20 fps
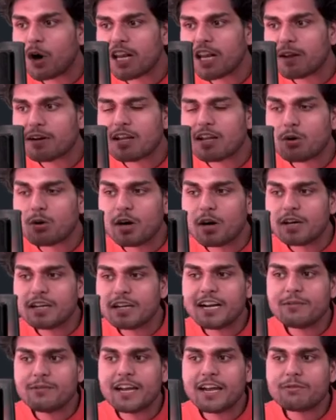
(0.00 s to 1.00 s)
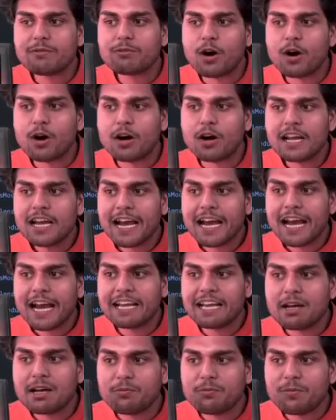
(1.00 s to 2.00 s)
the content we have got, and
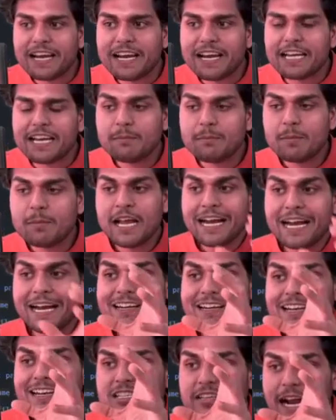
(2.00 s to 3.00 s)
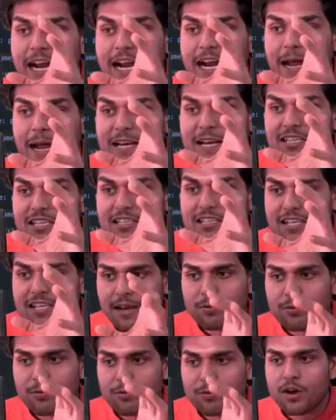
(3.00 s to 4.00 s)
the file name, it is wrapping
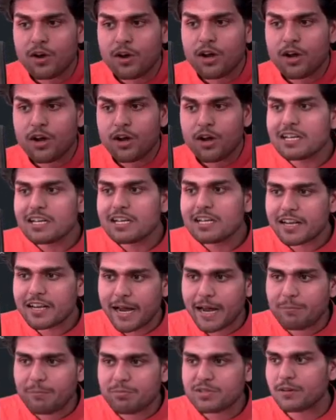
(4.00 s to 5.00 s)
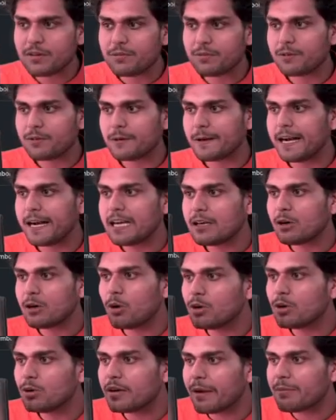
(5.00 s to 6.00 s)
safe. What is this wrap safe, right? Go
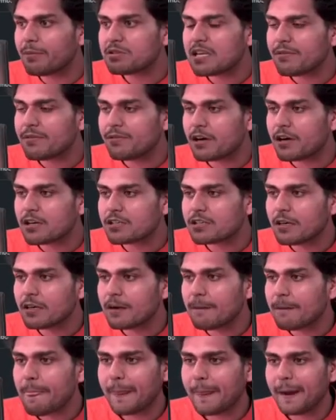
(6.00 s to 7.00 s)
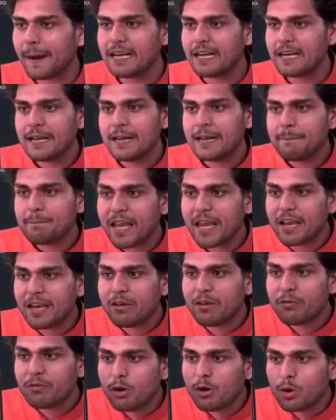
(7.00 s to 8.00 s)
to wrap safe function, right? If
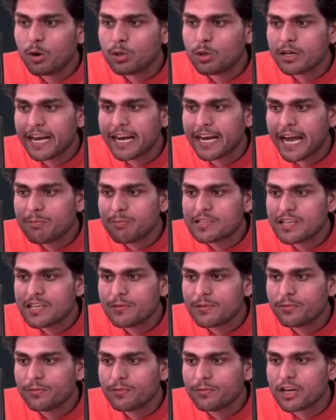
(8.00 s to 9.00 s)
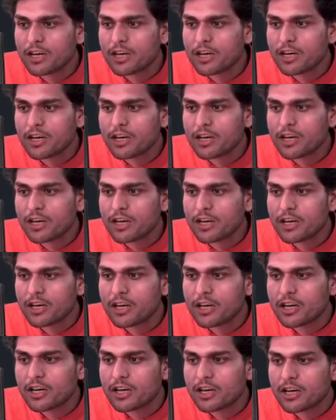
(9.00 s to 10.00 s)
I go to wrap safe function,
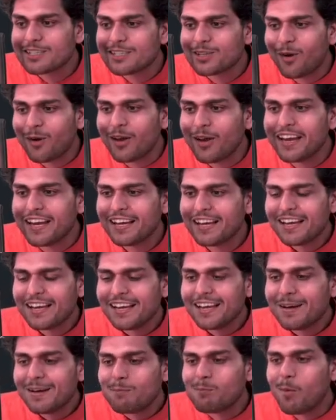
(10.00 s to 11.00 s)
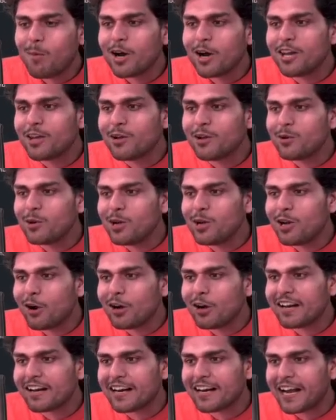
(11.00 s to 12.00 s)
it is calling
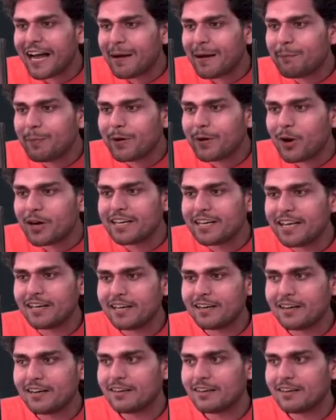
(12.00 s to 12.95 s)
module.wrap content,